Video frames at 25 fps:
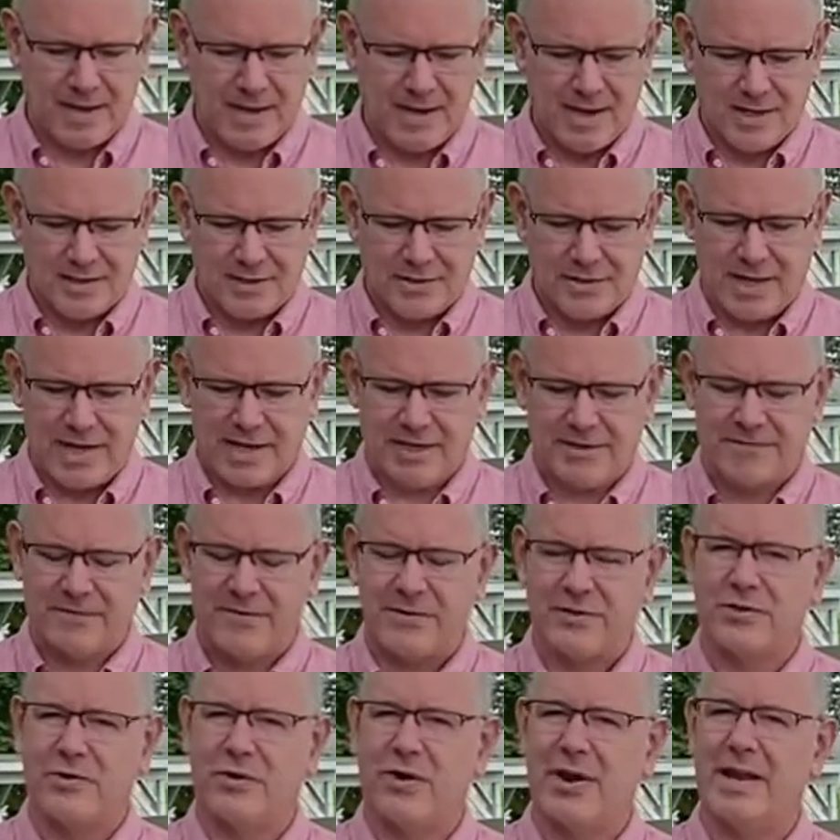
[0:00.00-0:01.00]
So thanks
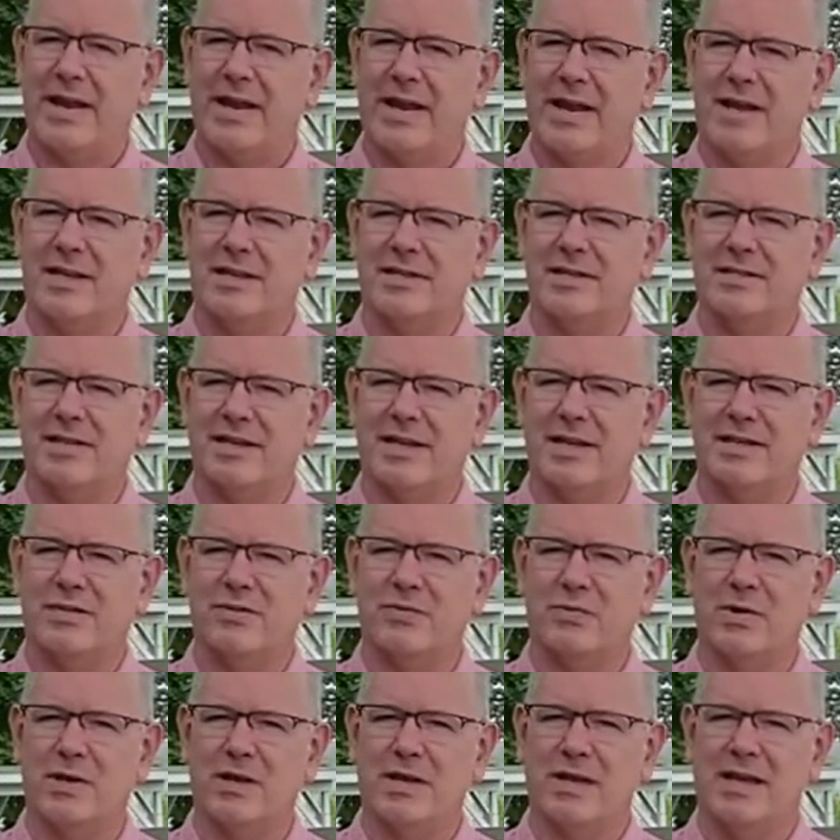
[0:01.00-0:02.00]
for joining us as
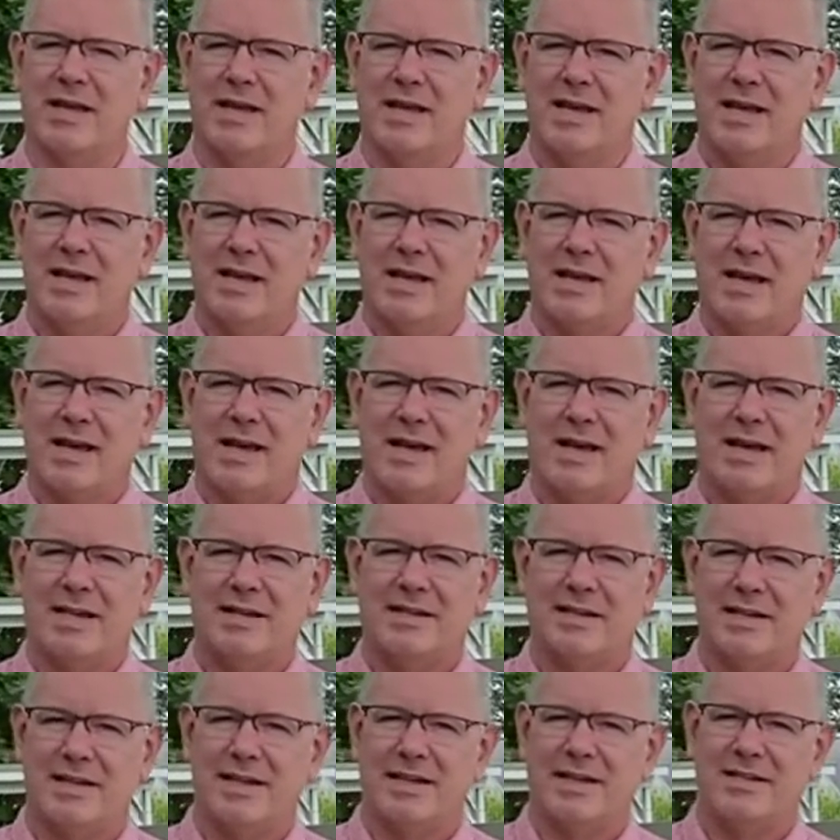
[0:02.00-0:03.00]
we
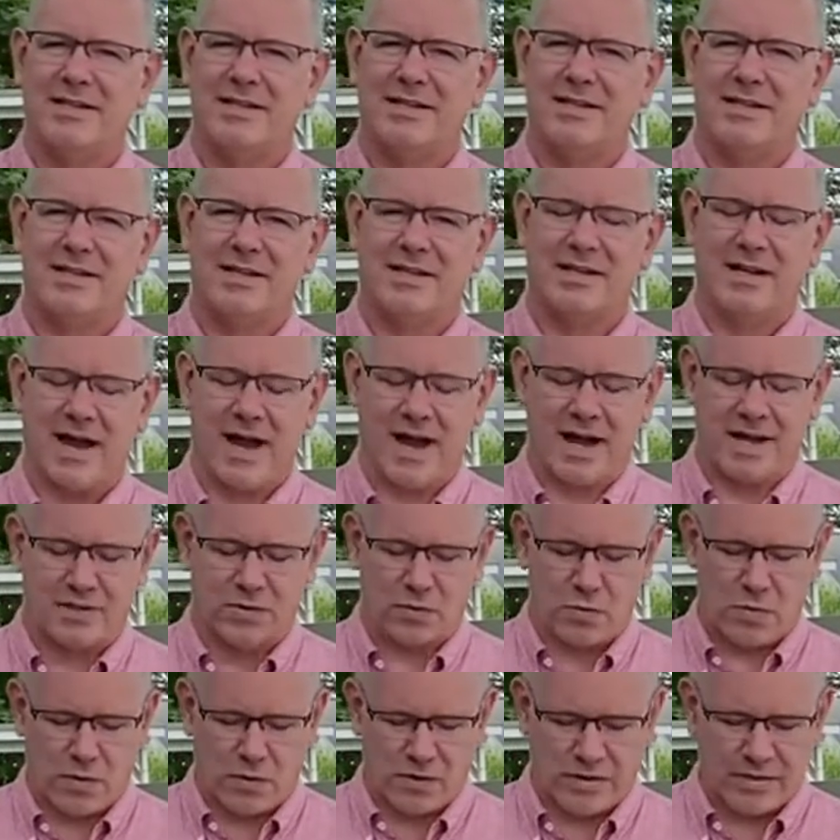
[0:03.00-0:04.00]
dig into
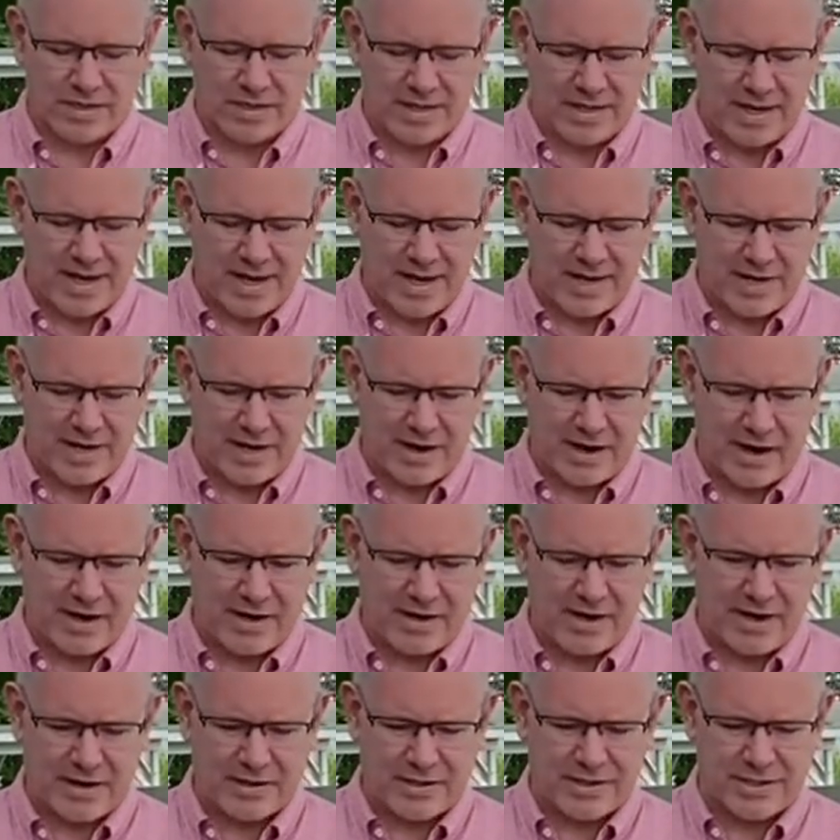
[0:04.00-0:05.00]
God's Word today
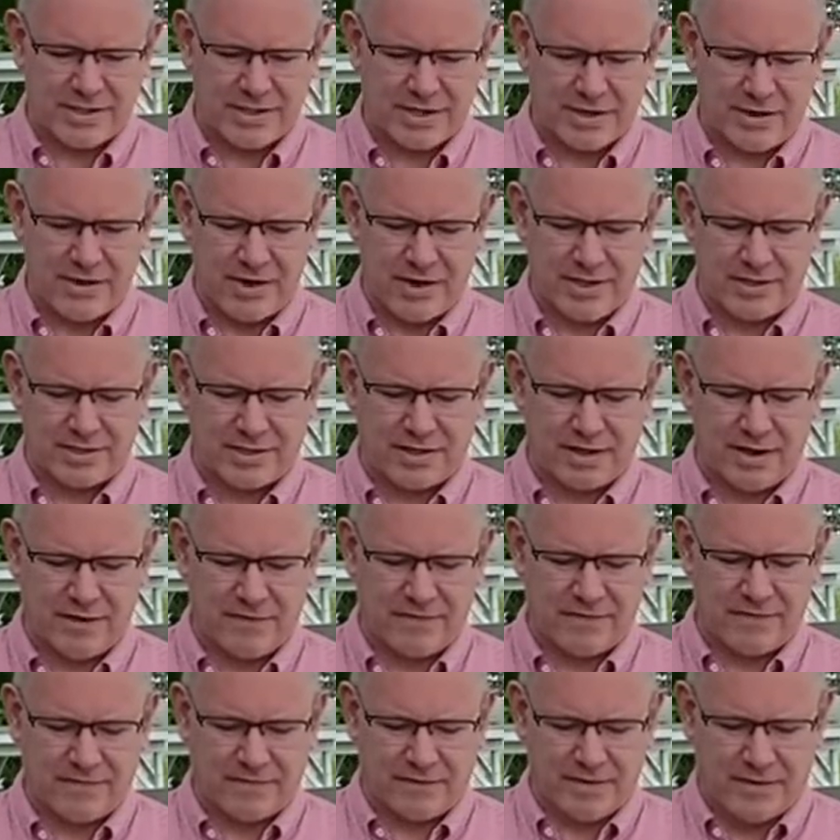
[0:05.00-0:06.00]
in our series
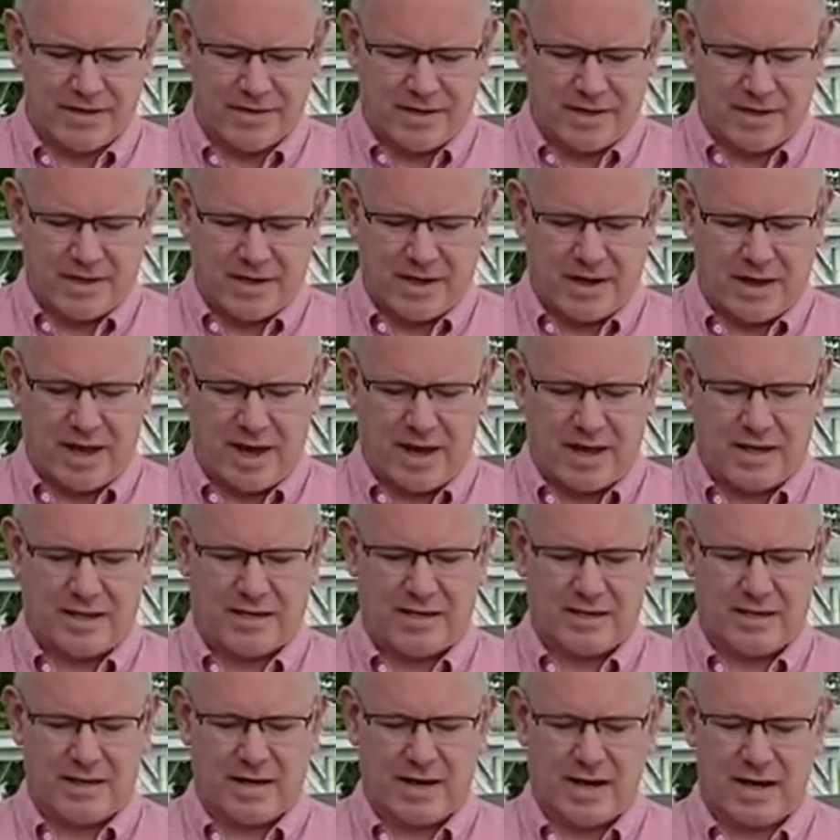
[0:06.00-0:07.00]
of
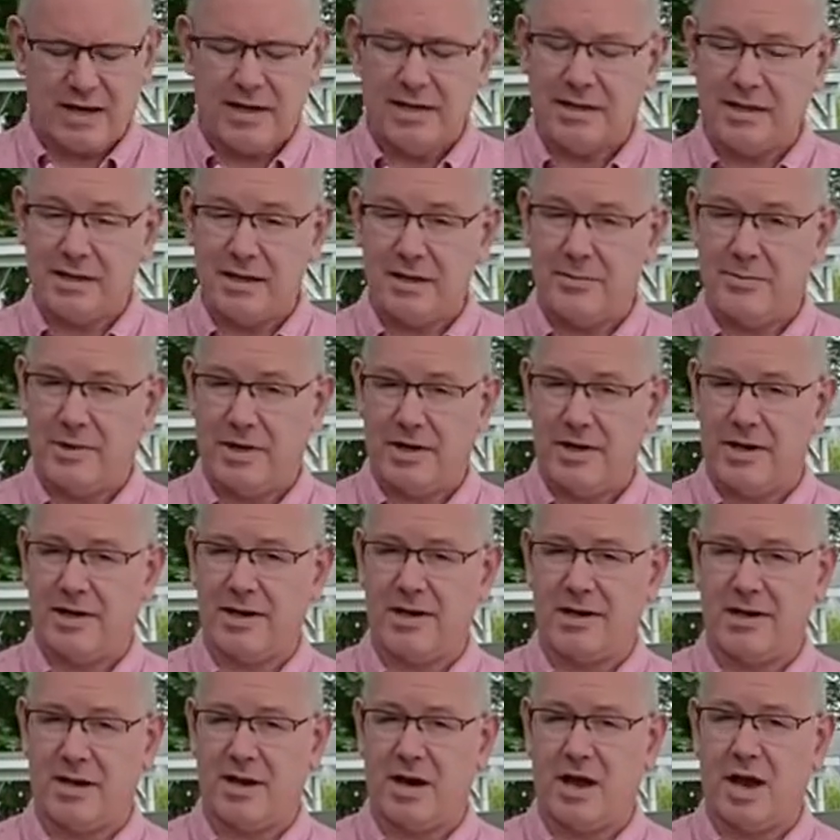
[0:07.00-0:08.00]

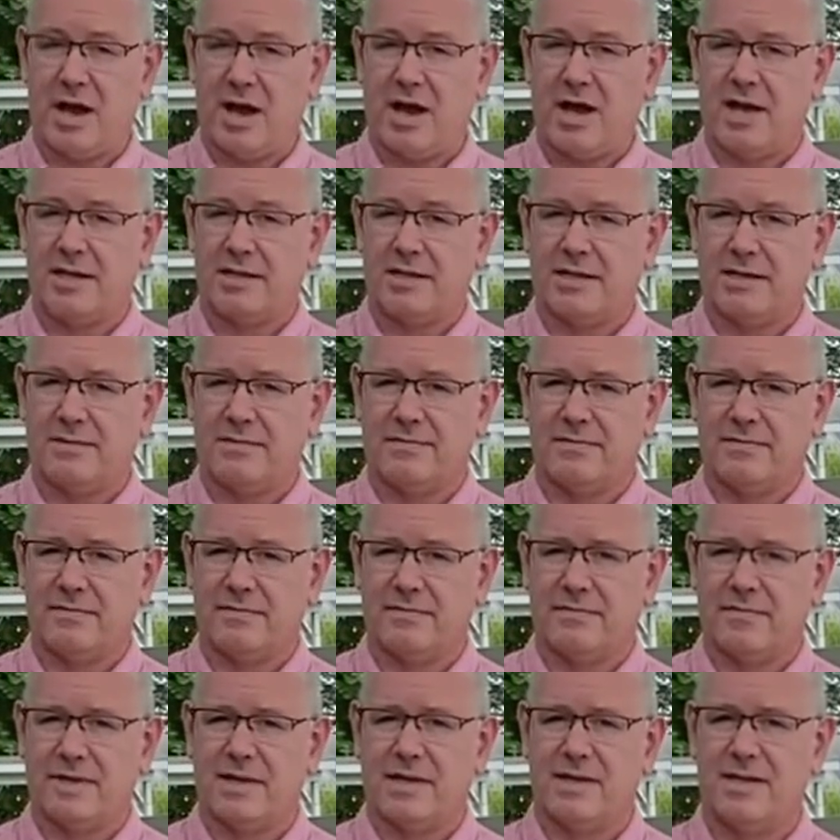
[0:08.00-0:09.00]
Unlimiting God.
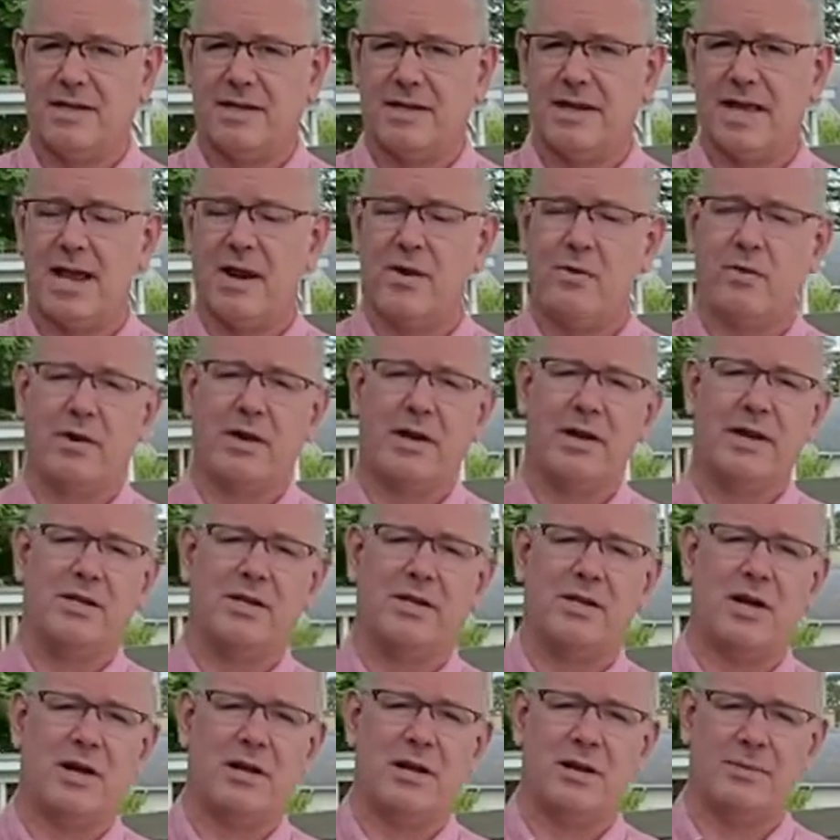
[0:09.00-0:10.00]
And today we're going to
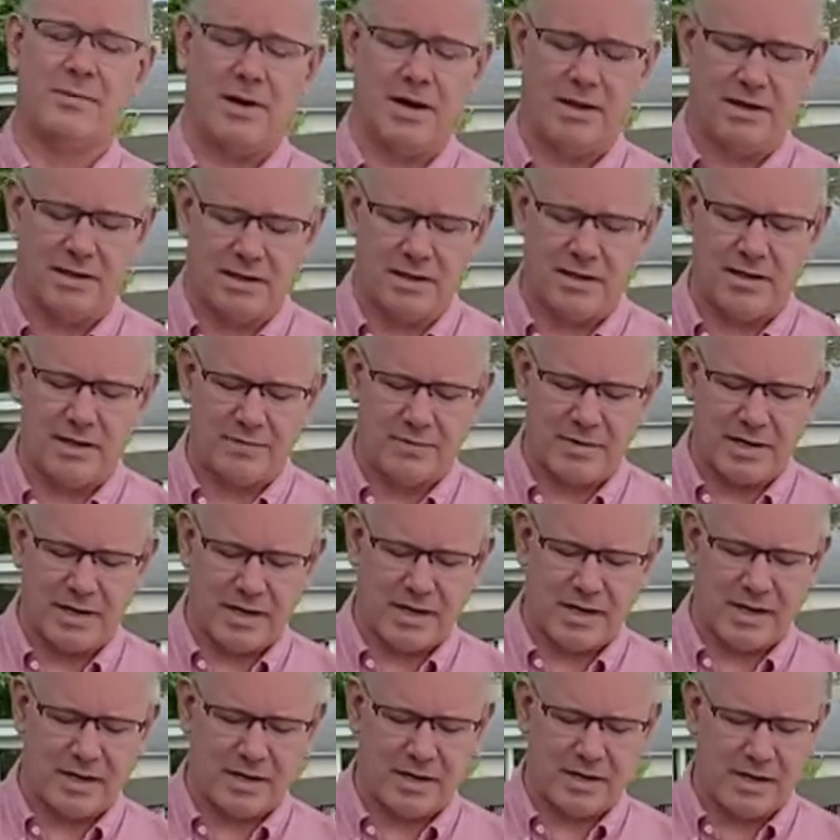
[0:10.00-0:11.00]
talk about
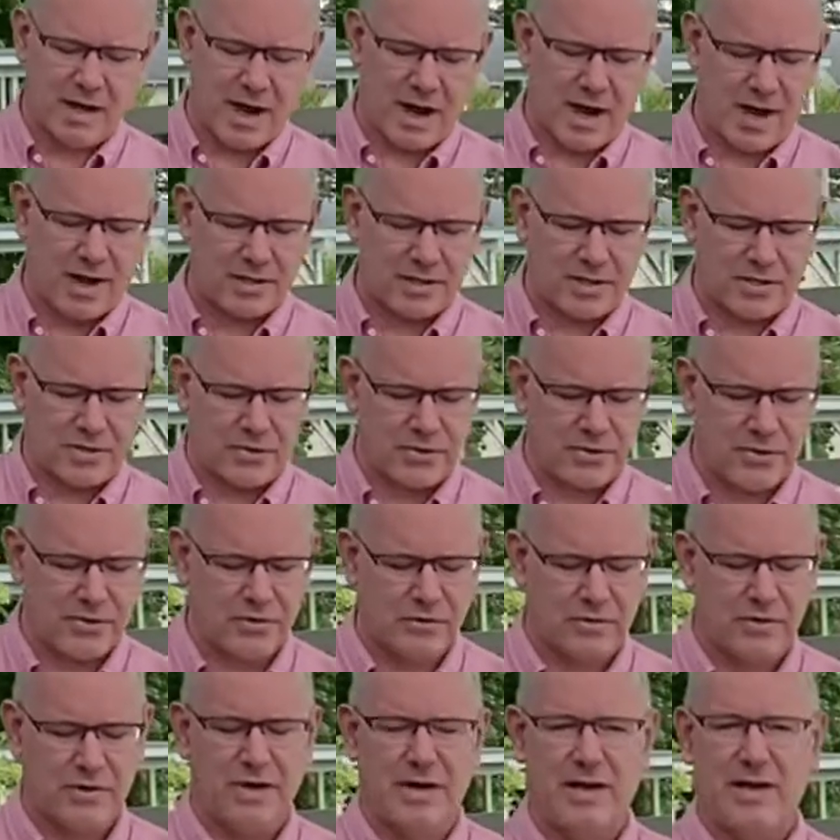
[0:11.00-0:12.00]
limiting God
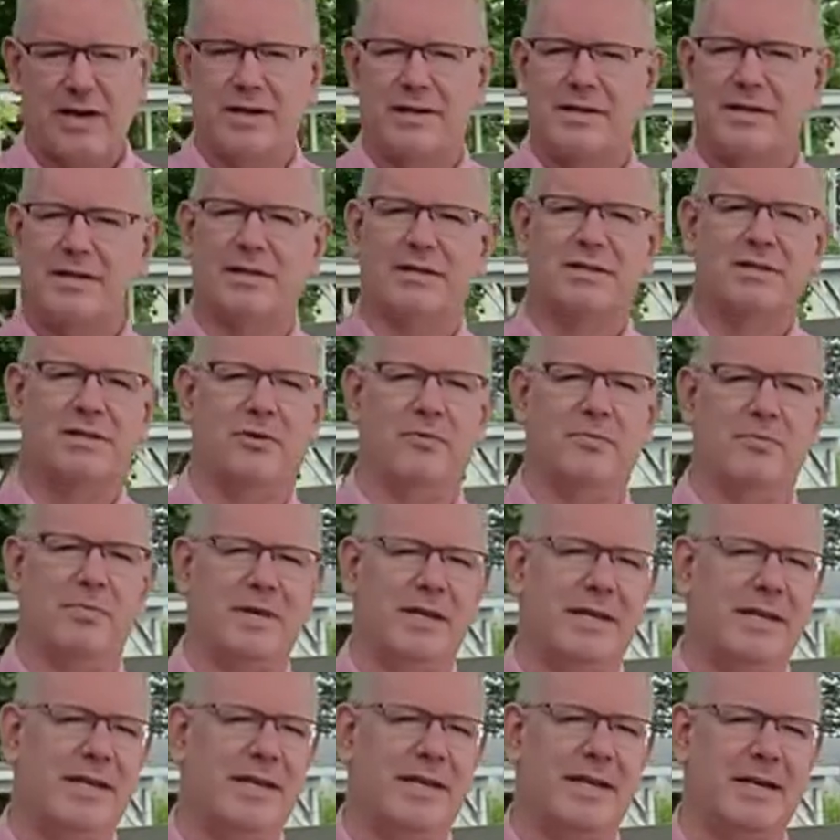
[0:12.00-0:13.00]
through
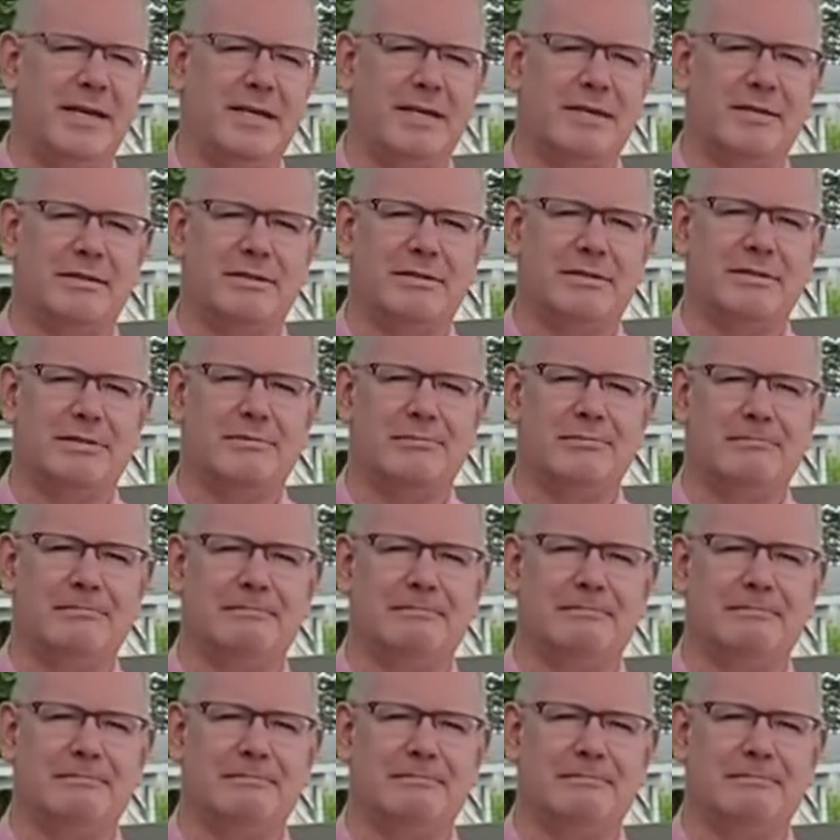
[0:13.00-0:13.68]
disobedience.